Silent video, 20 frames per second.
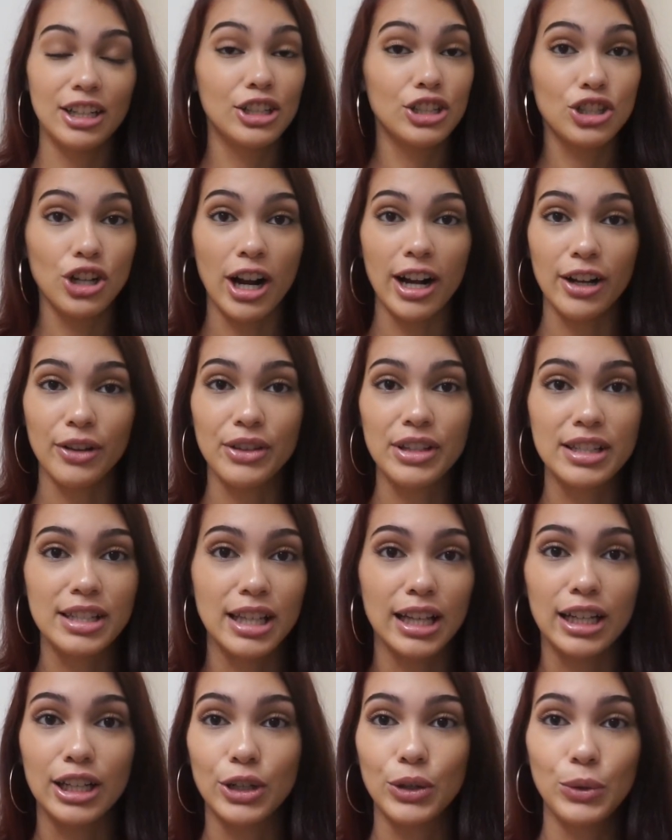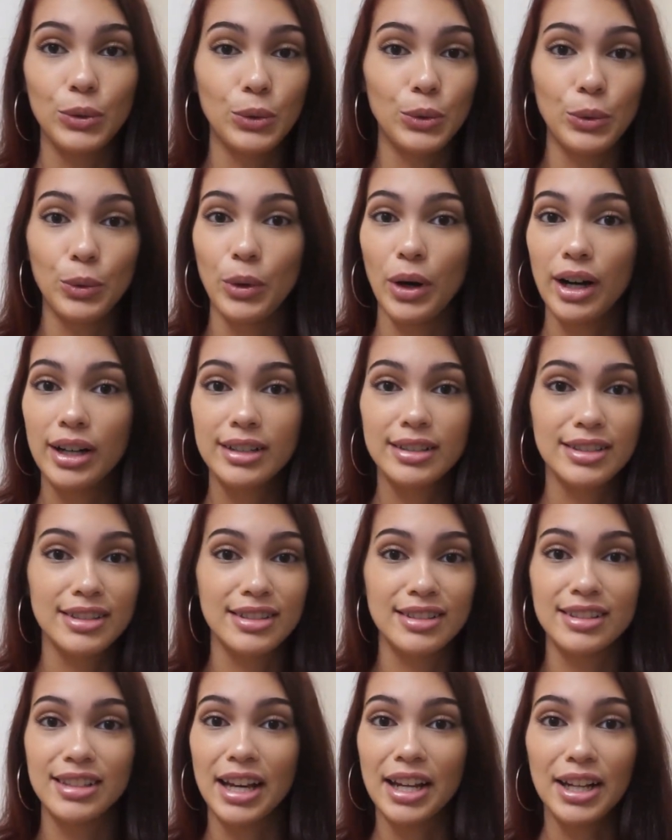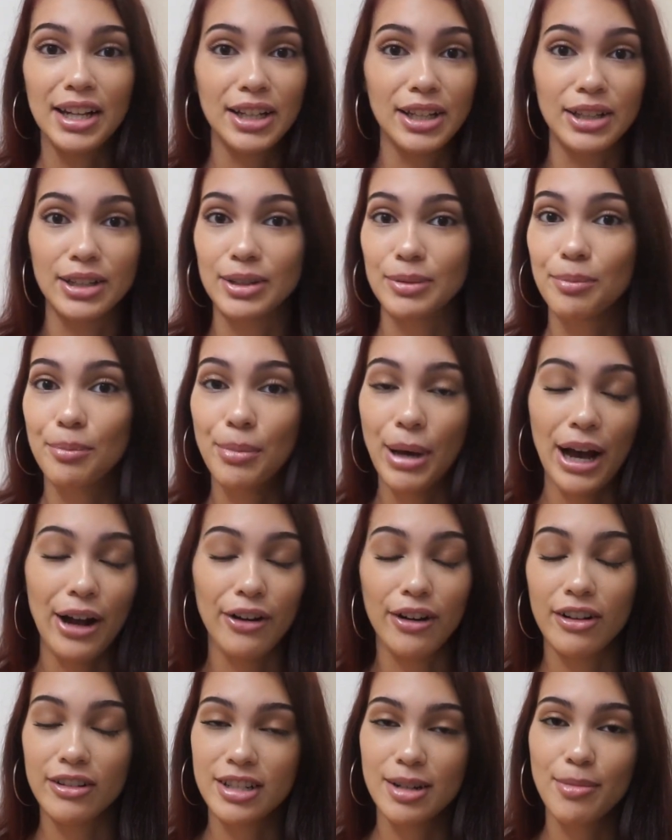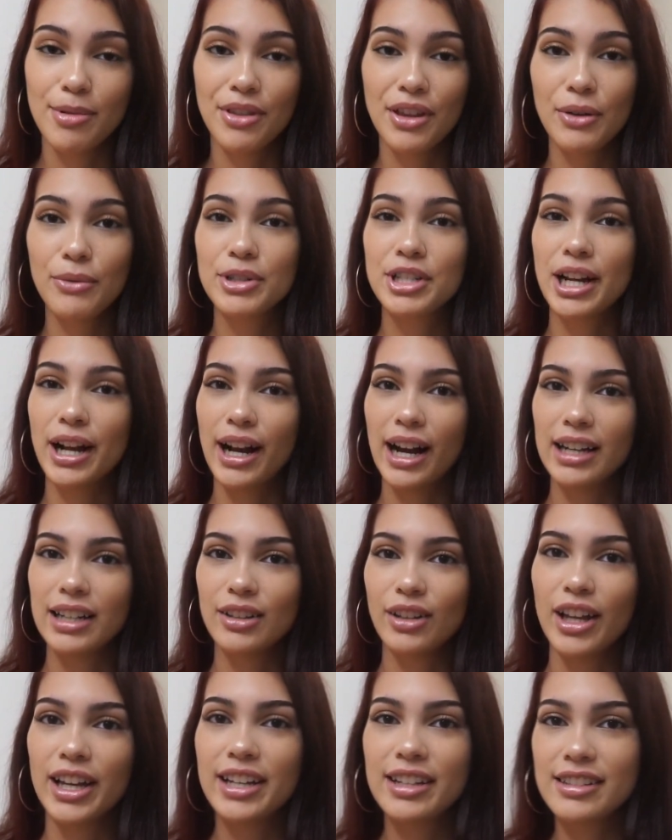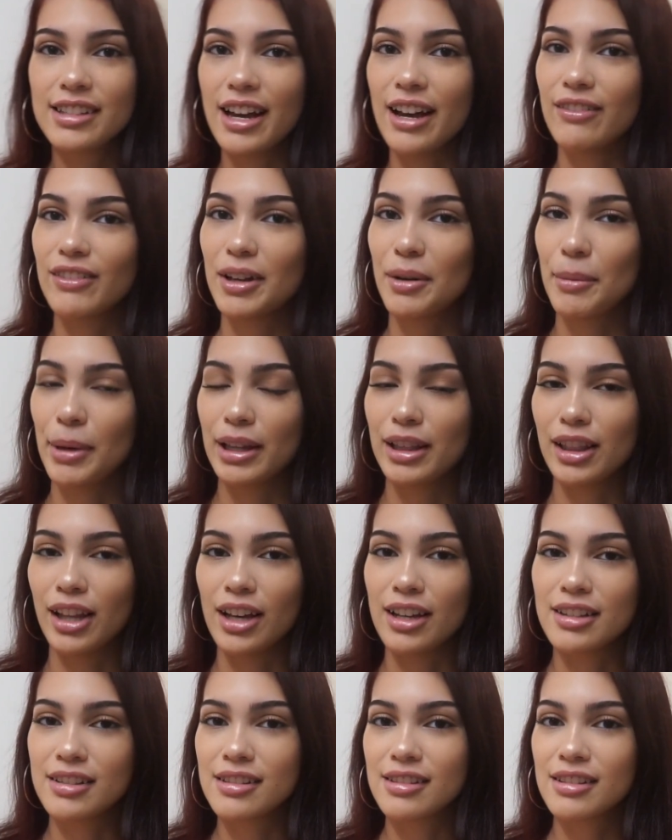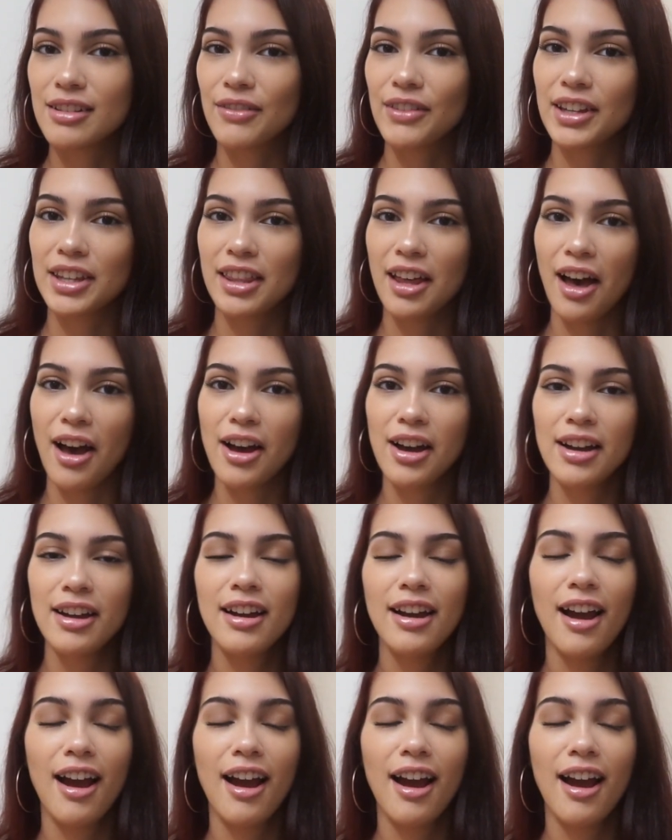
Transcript: try out this like new setting background type of thing, which I kind of like because I have like my lights and stuff like that.